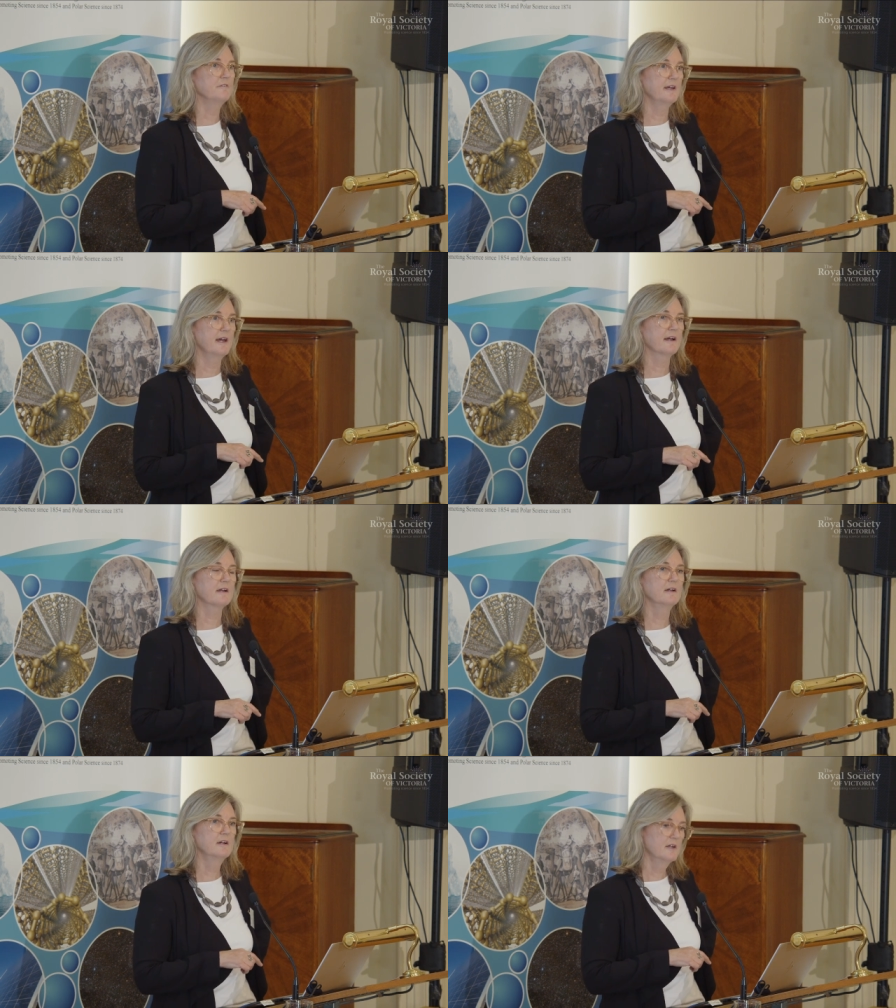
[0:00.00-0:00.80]

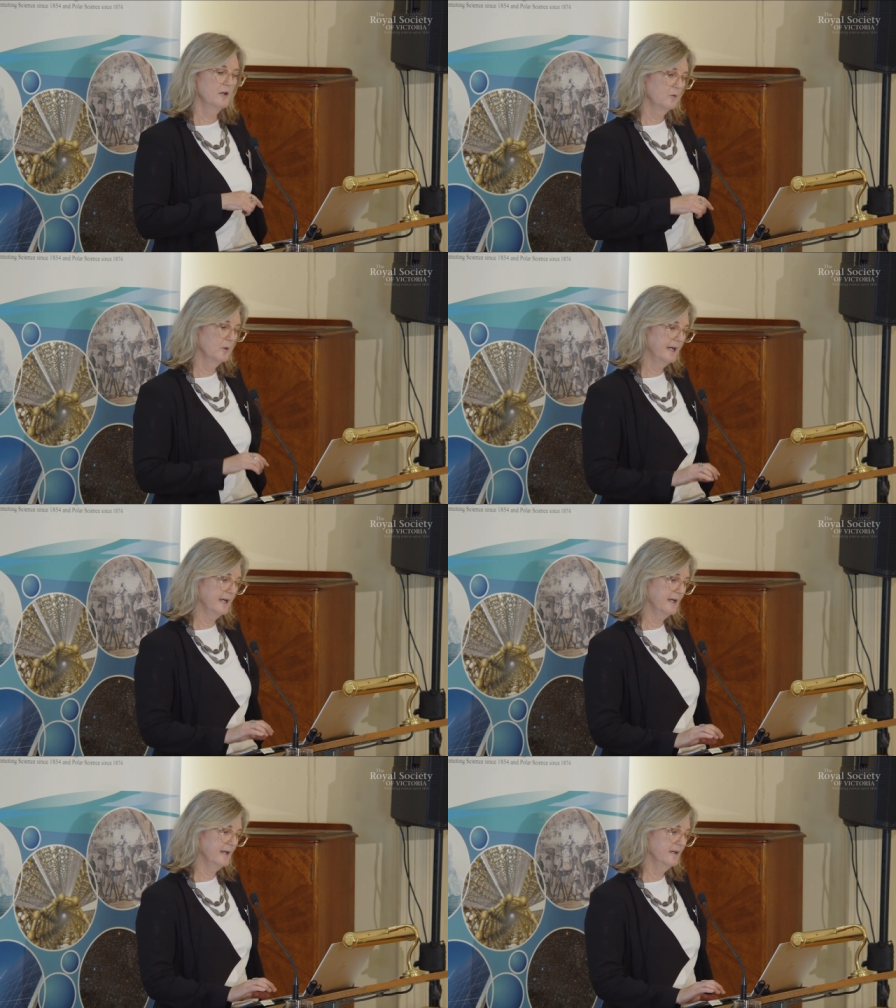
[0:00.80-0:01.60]
VIAC,
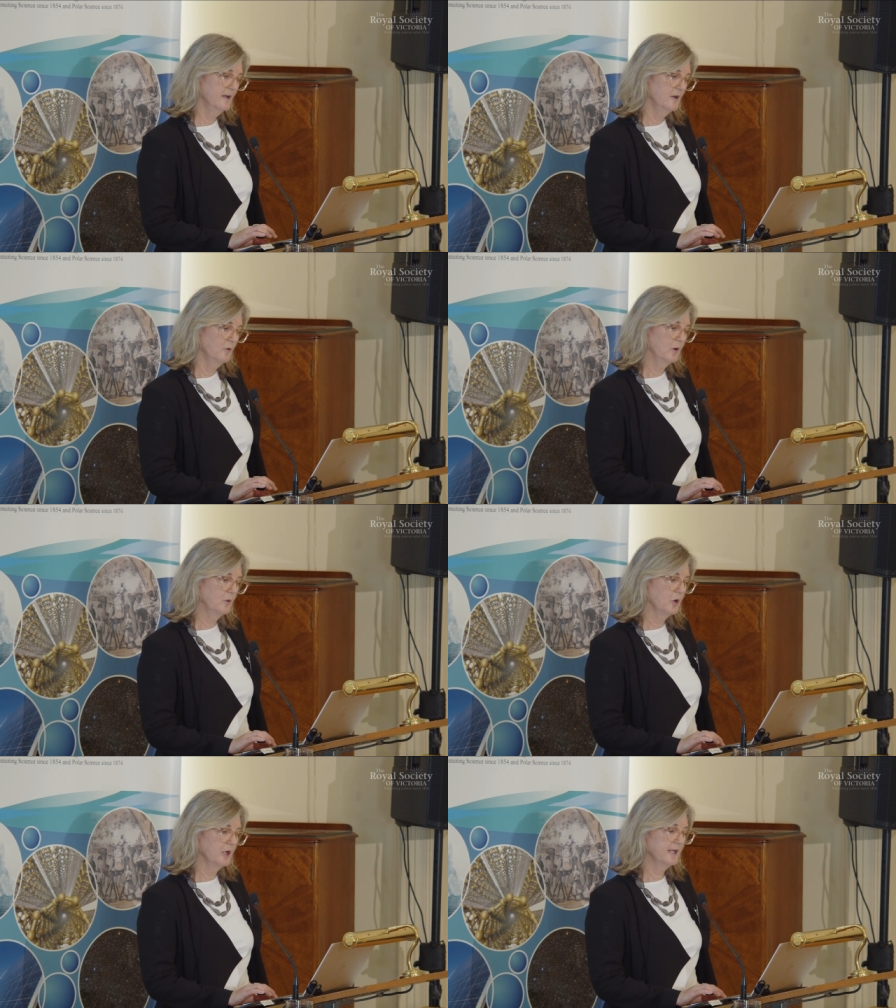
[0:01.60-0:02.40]
where
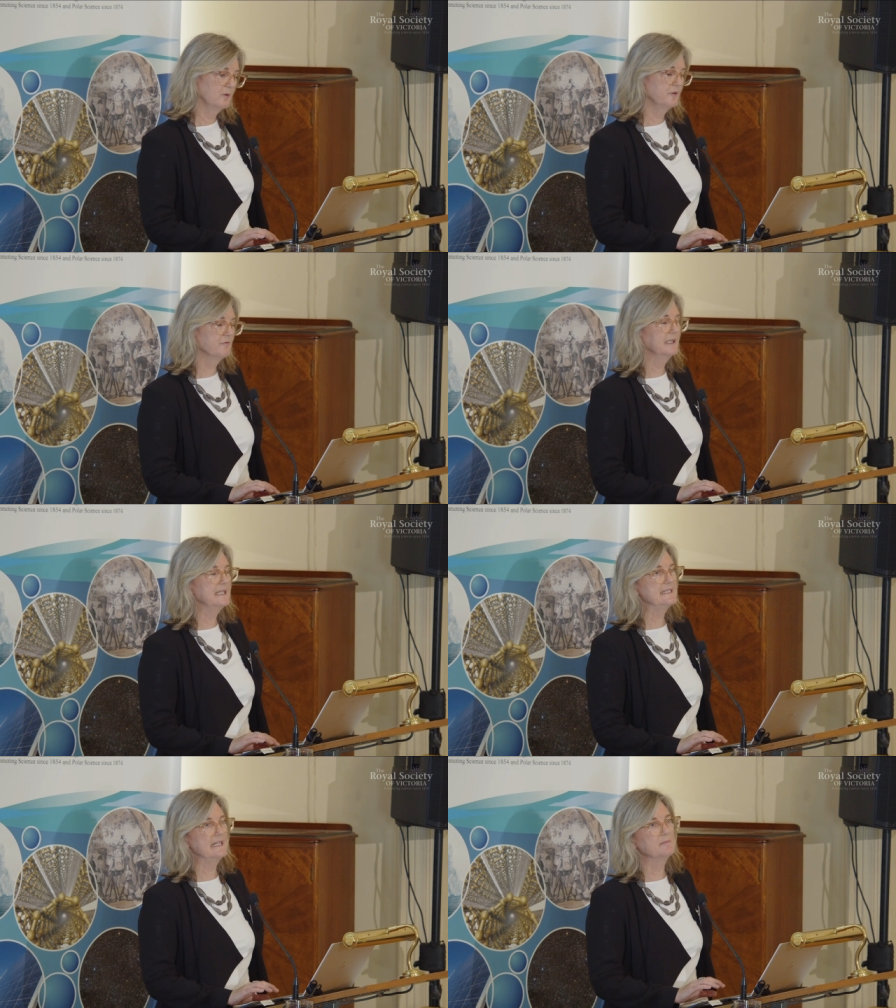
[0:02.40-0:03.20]
we've
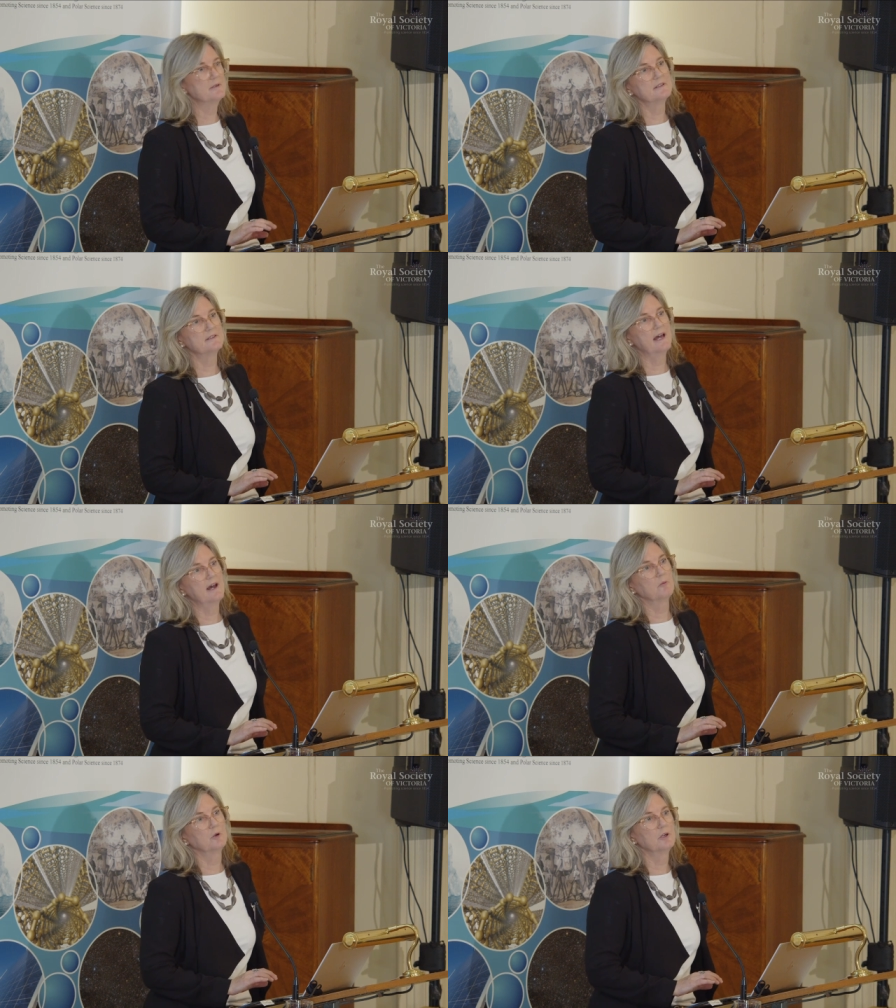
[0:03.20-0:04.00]
really deepened
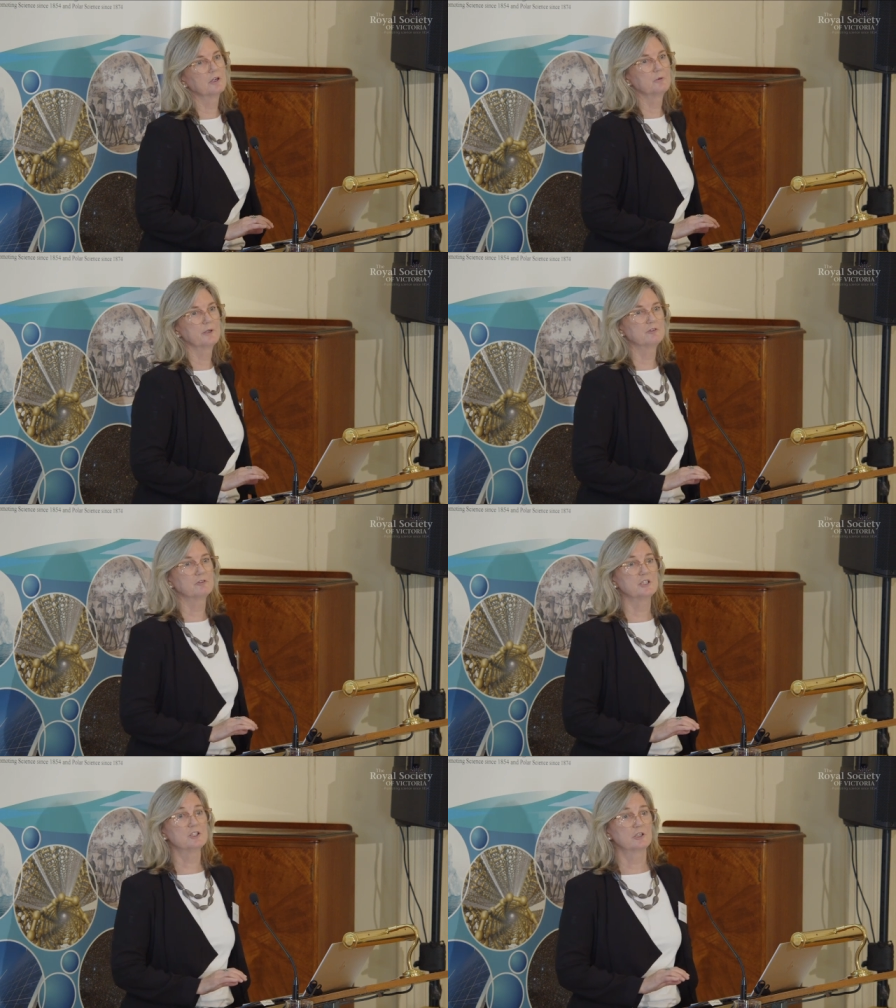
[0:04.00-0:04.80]
our work with
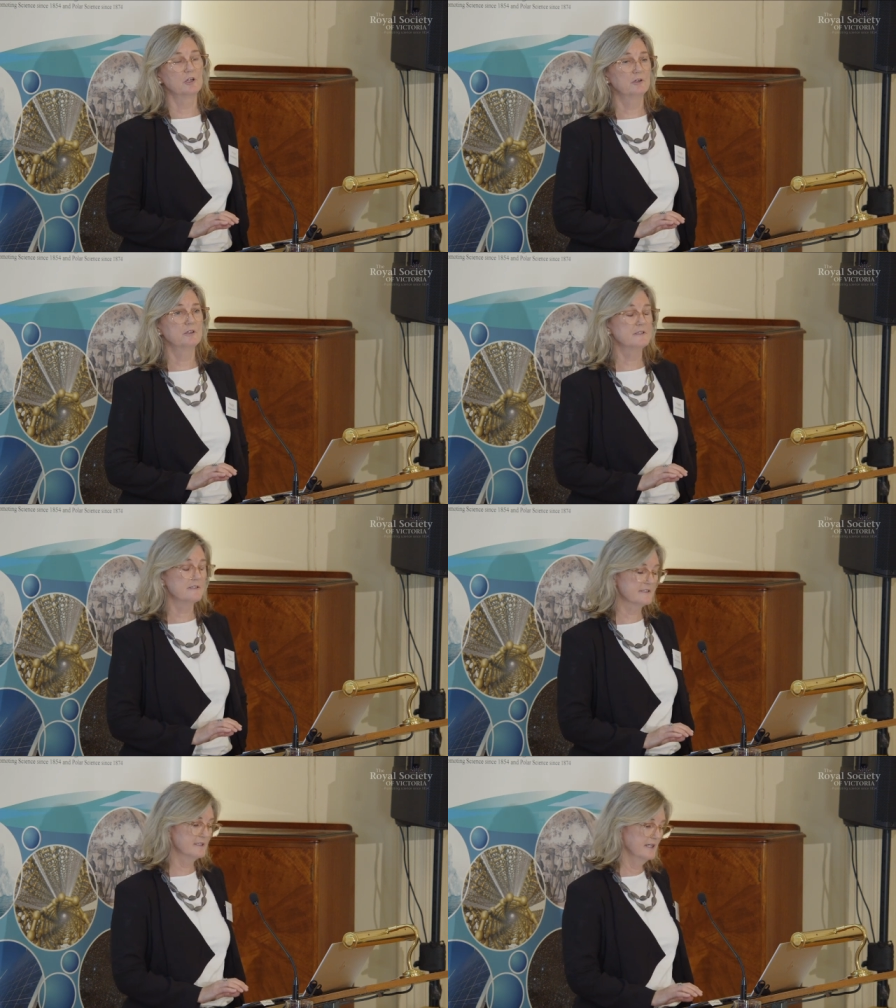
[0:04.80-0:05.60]
traditional
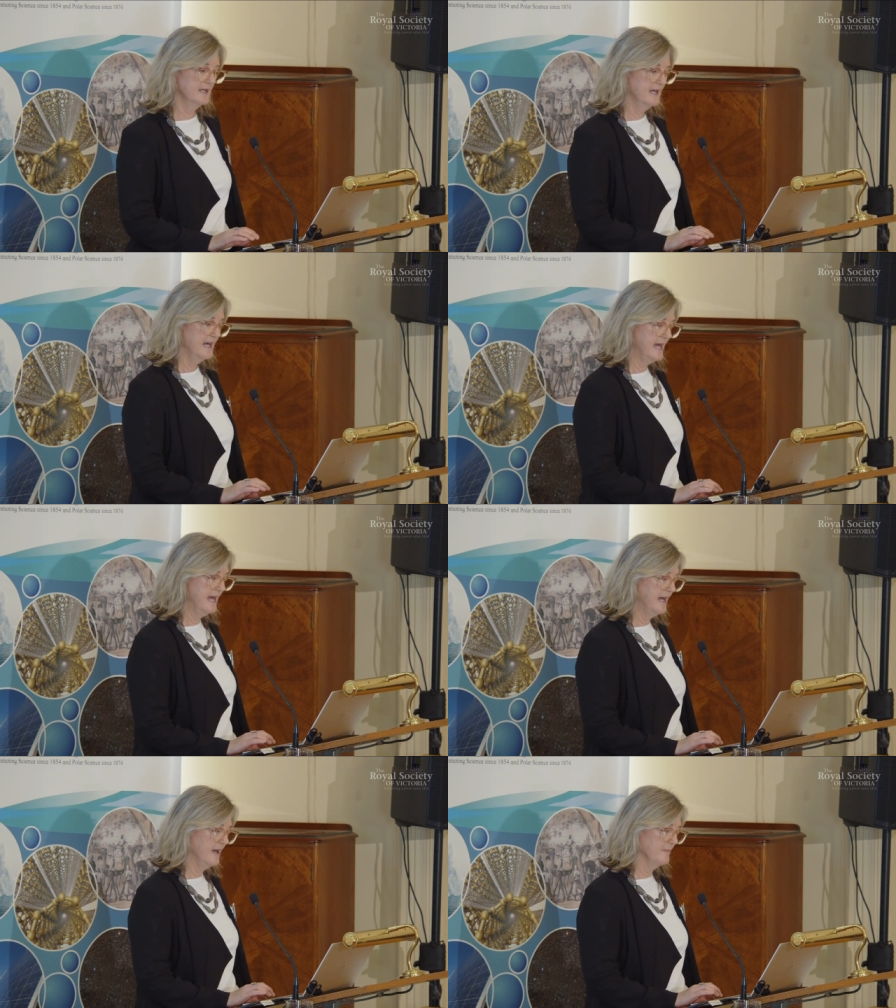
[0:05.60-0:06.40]
owners,
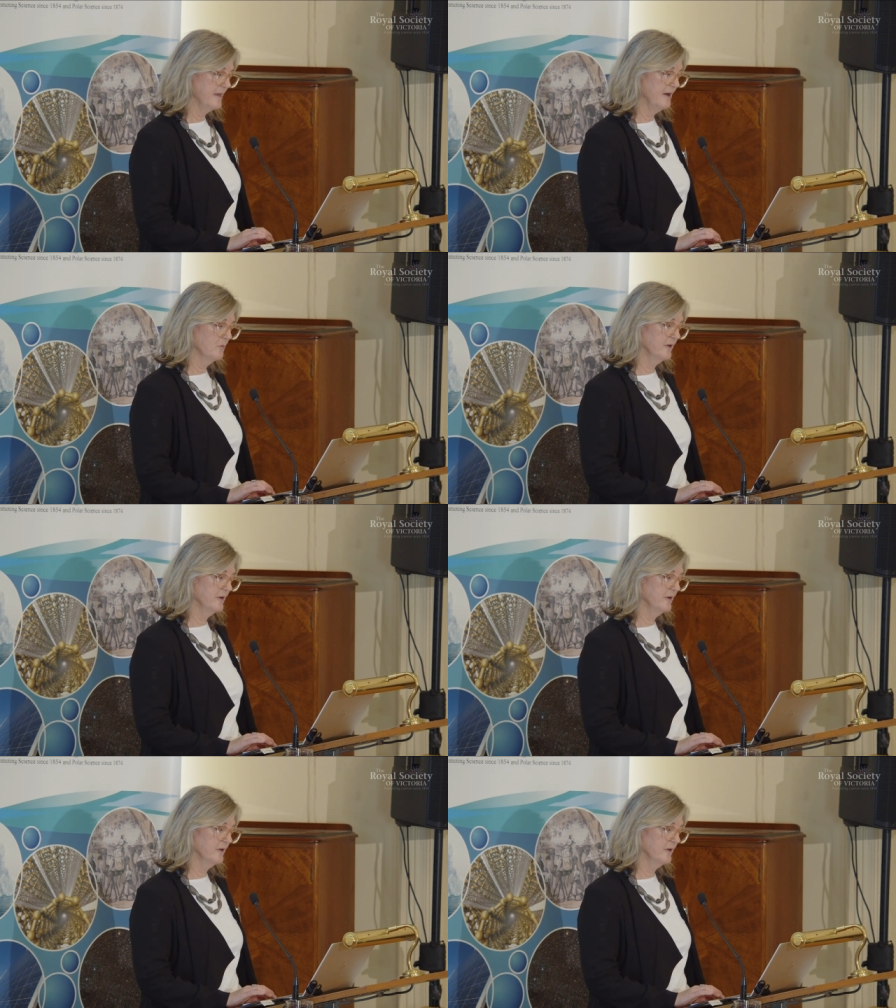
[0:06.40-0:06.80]
and